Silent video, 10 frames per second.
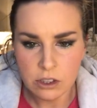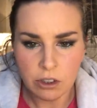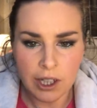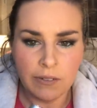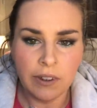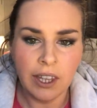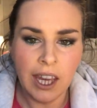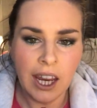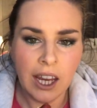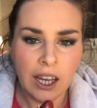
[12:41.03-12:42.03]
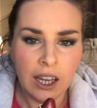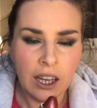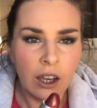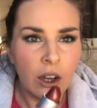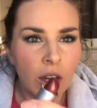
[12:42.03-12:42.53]
Not even there.
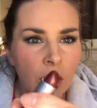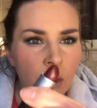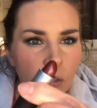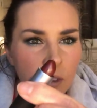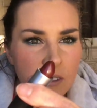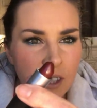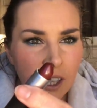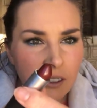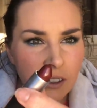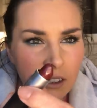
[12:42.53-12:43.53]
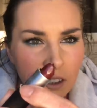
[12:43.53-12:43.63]
Oh, what's that?